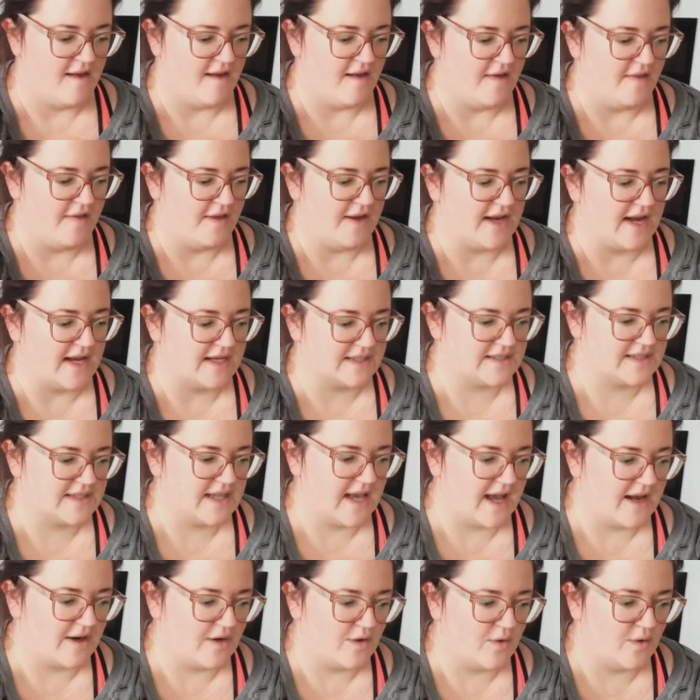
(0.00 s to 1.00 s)
The next
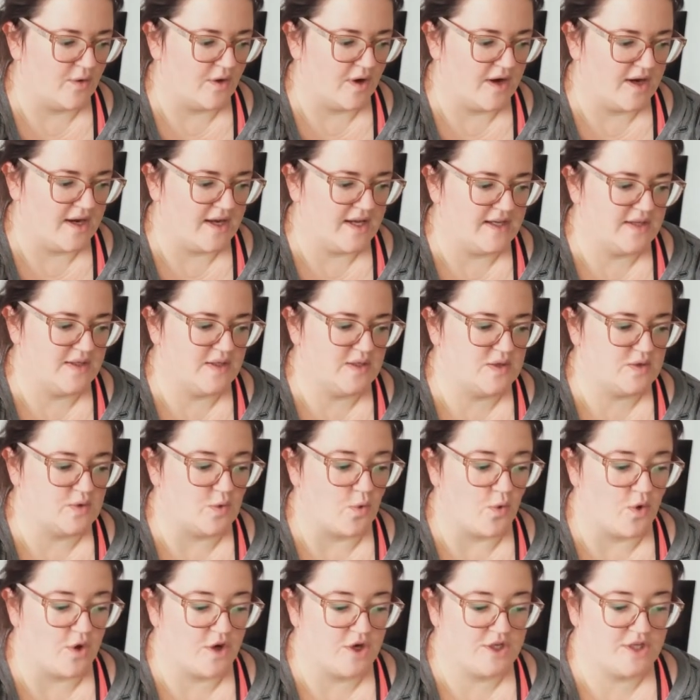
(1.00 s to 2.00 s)
category is
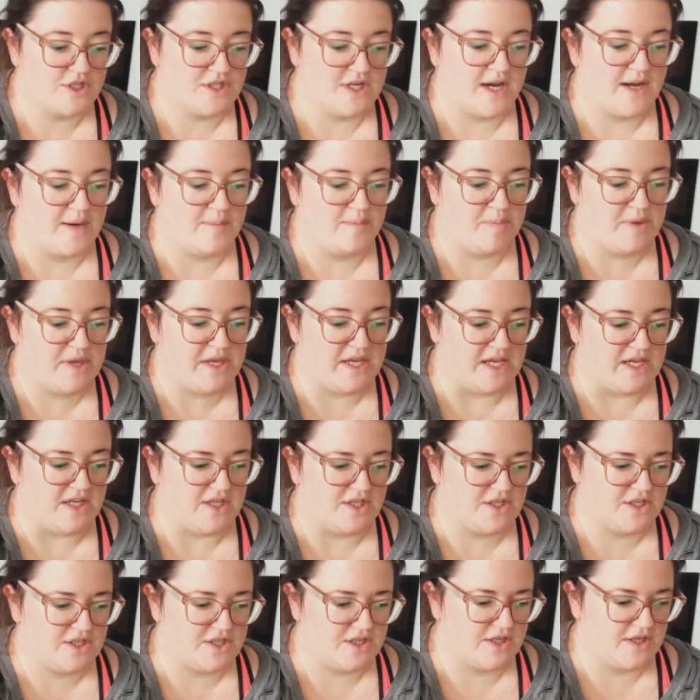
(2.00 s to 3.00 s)
orange and
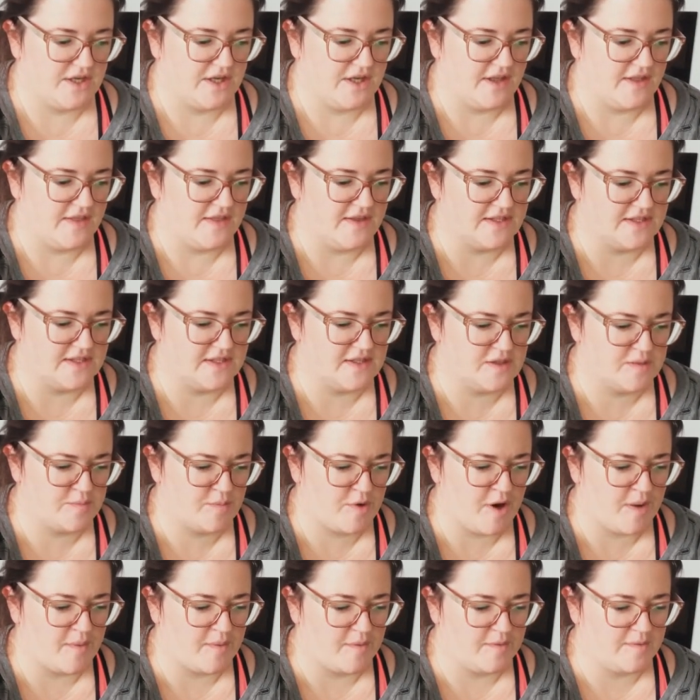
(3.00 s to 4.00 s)
peach. This is
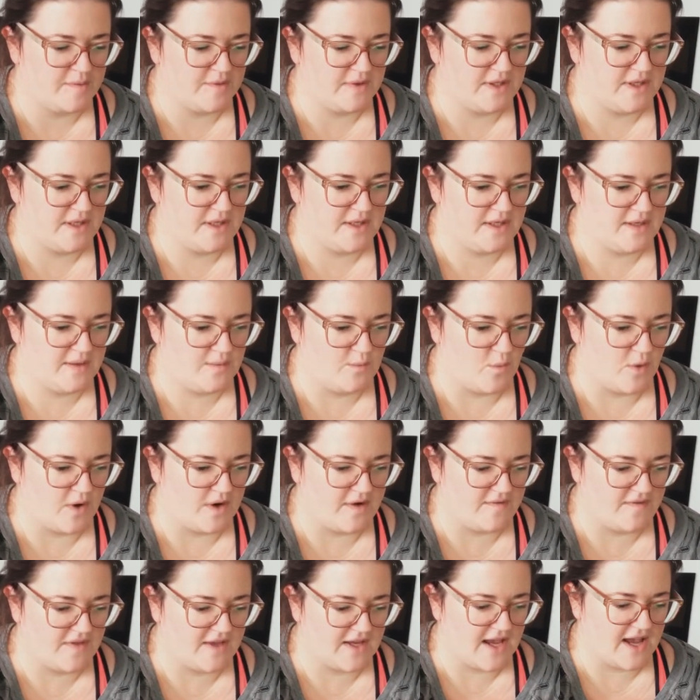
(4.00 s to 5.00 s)
probably
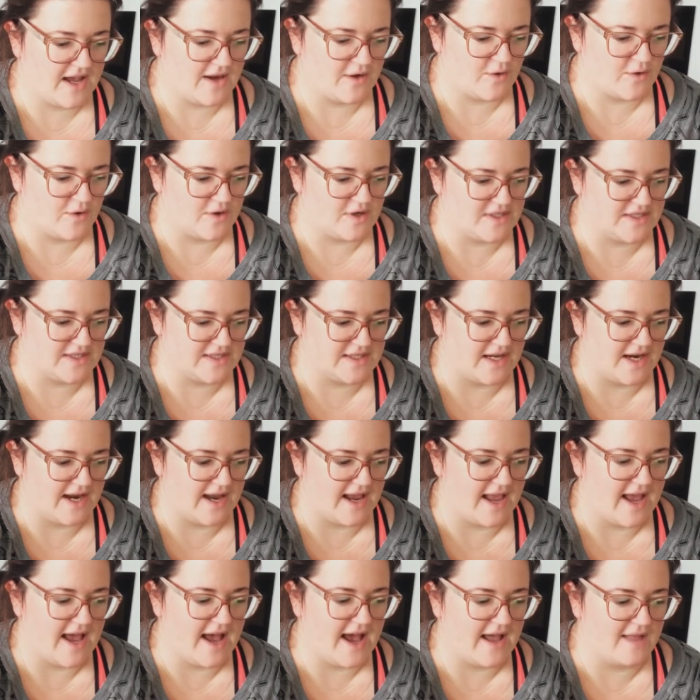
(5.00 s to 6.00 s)
one of the categories that
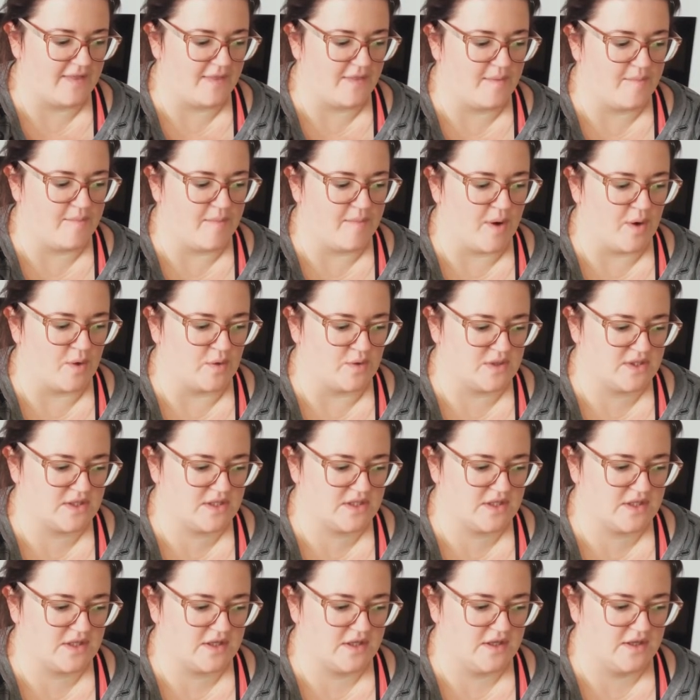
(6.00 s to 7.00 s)
I had the
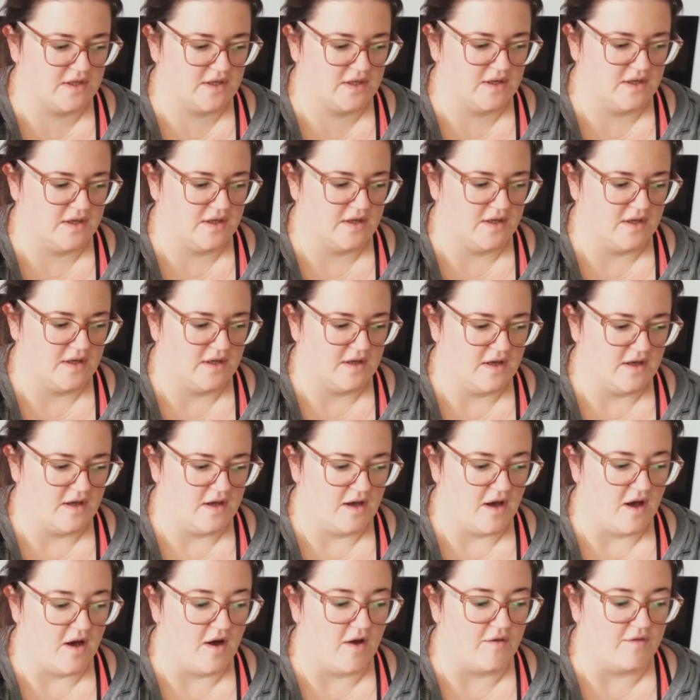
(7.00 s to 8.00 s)
most
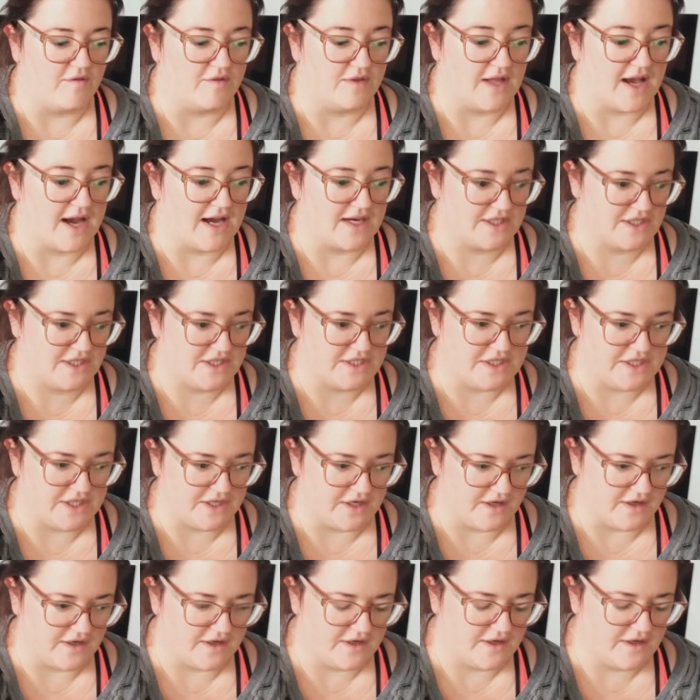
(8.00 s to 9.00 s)
of last
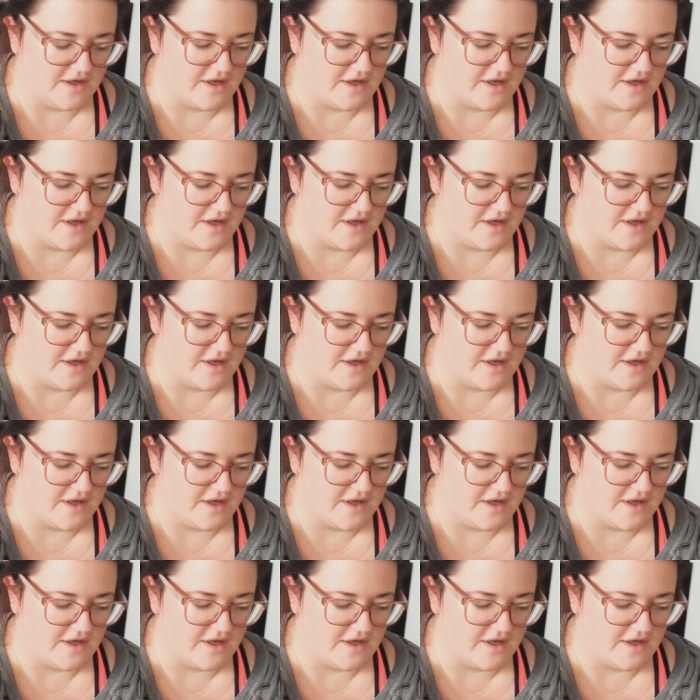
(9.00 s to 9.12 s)
year.